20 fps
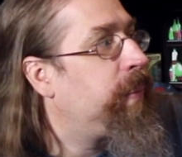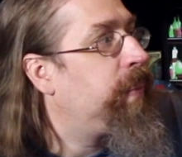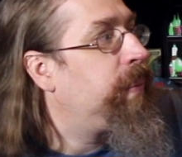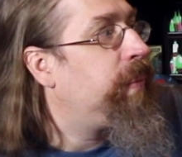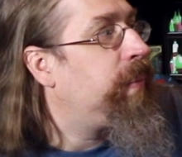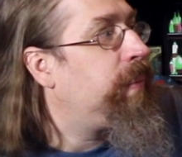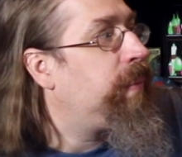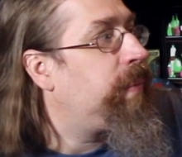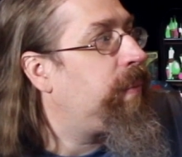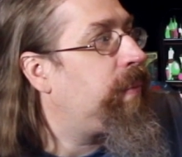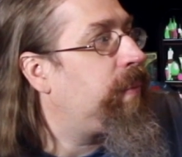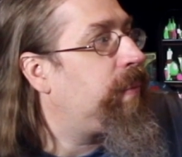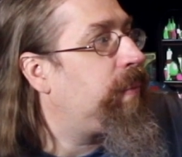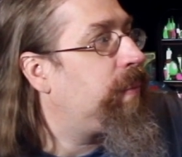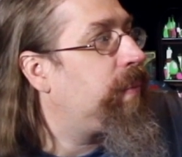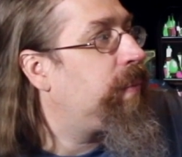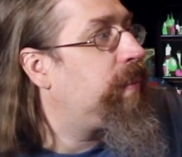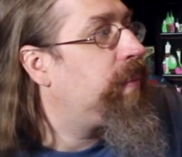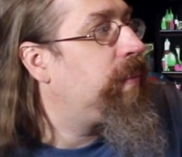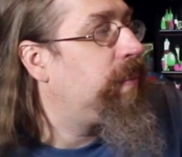
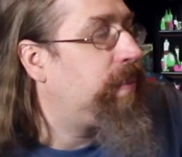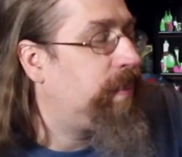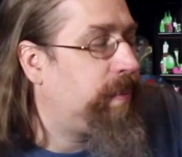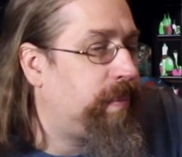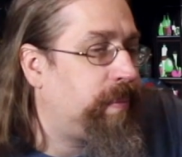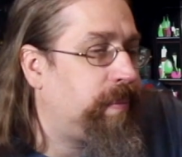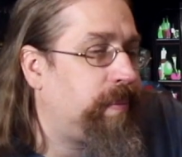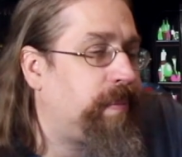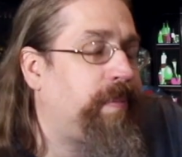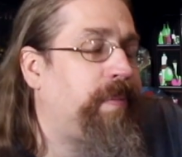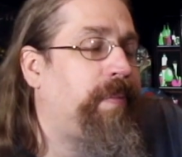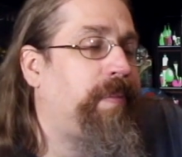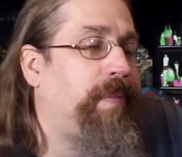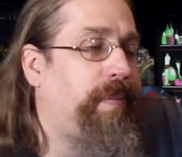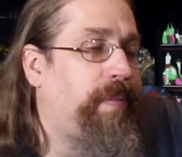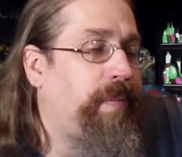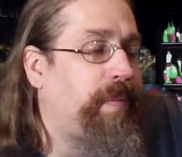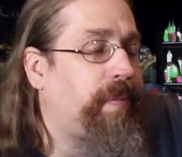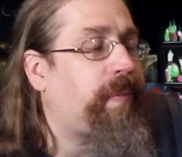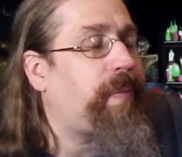
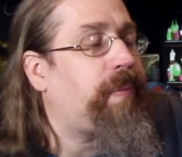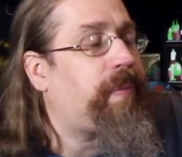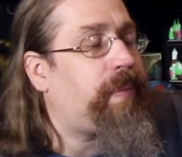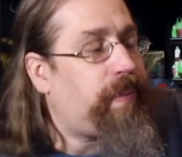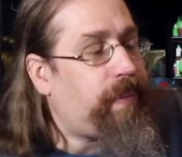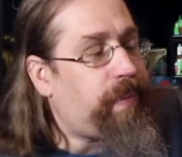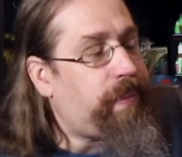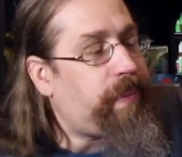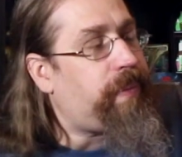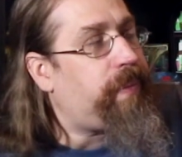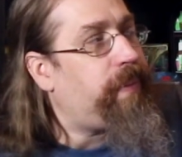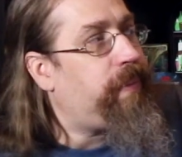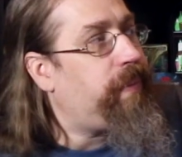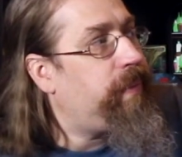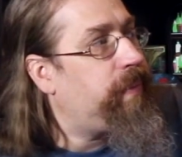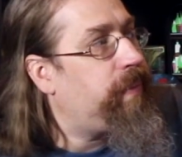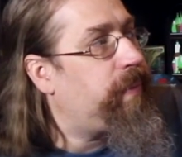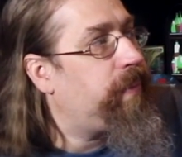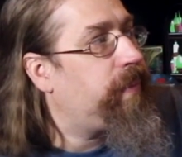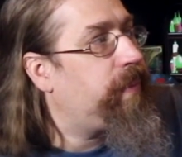
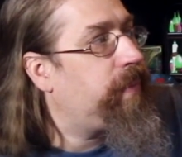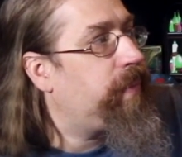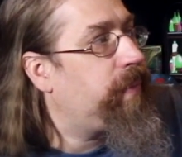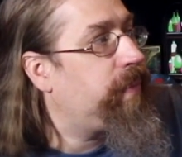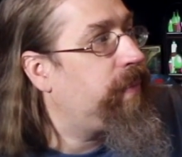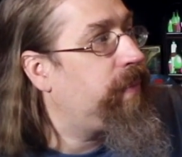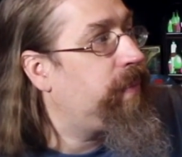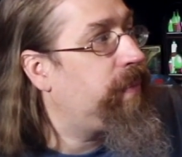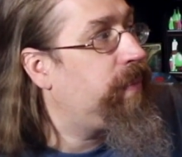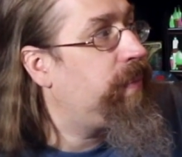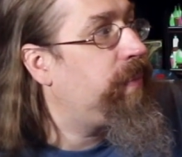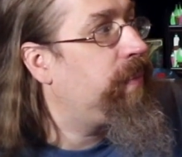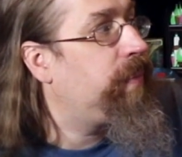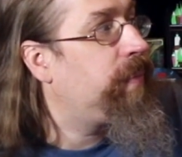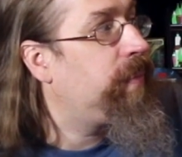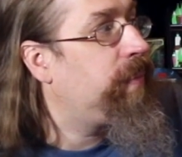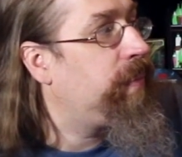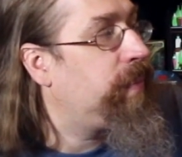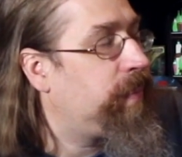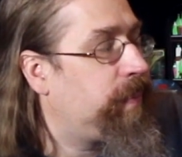
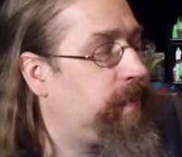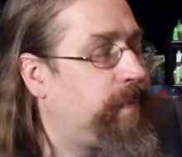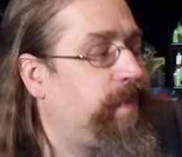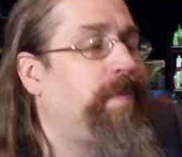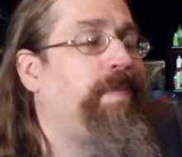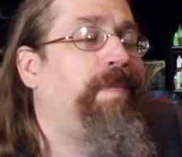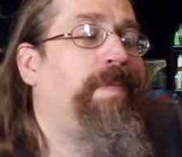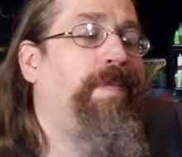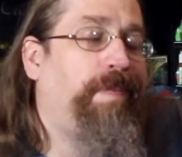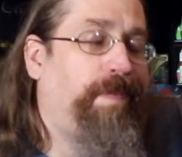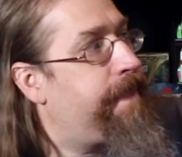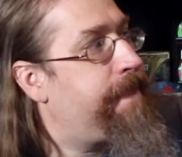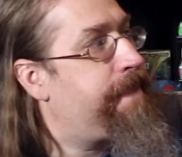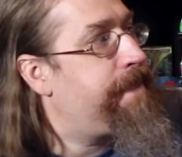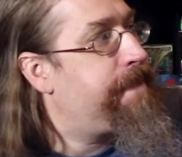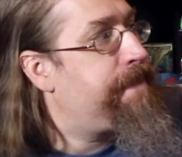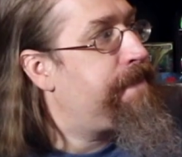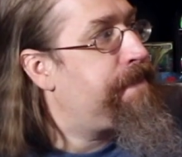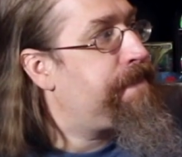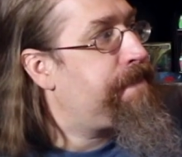
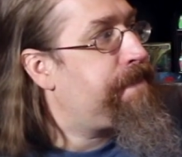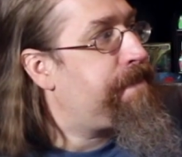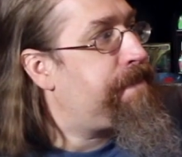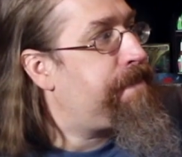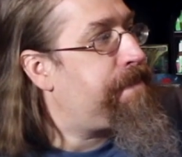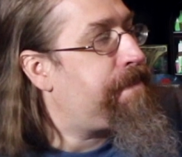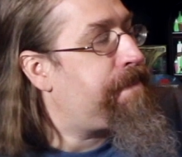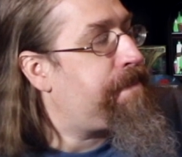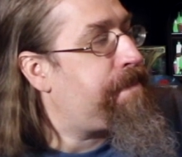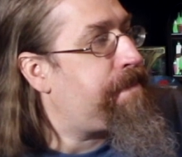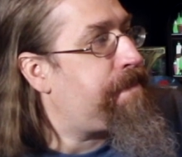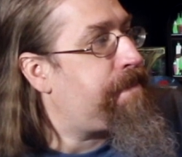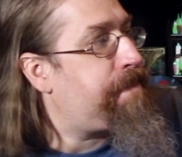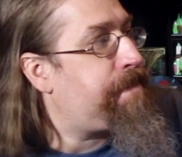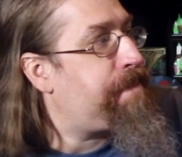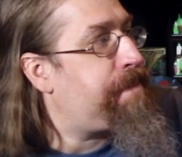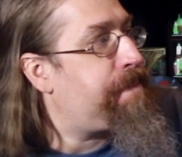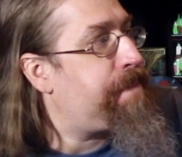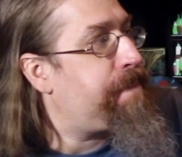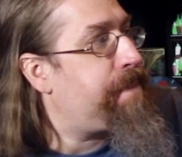
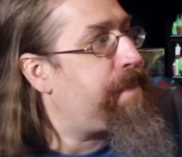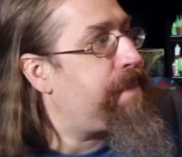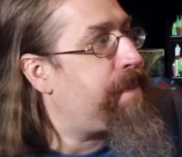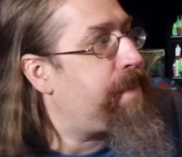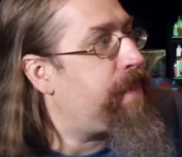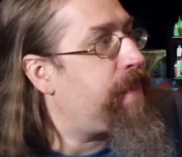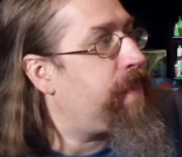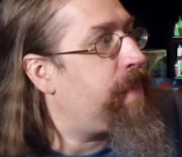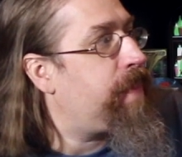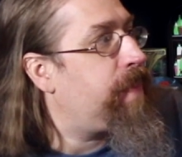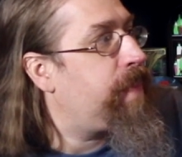The person shown says nothing.